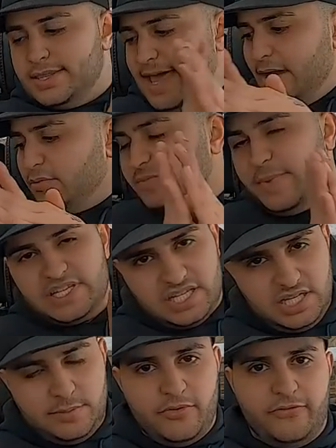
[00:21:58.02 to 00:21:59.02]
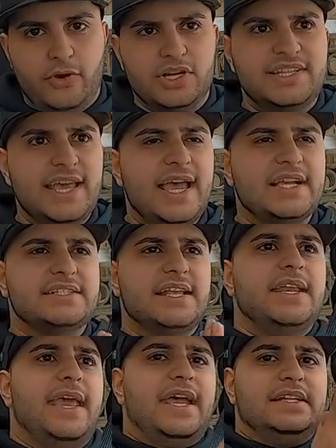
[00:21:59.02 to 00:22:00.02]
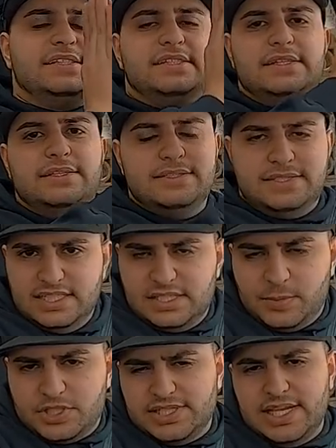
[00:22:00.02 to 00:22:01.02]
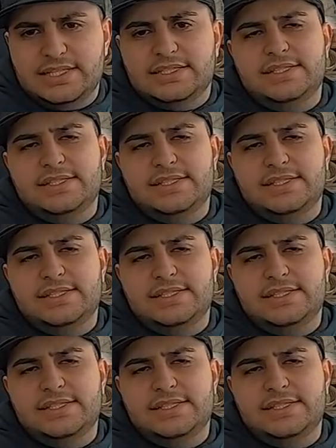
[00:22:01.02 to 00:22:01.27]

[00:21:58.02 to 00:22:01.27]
that was basically before tax, then adds 6%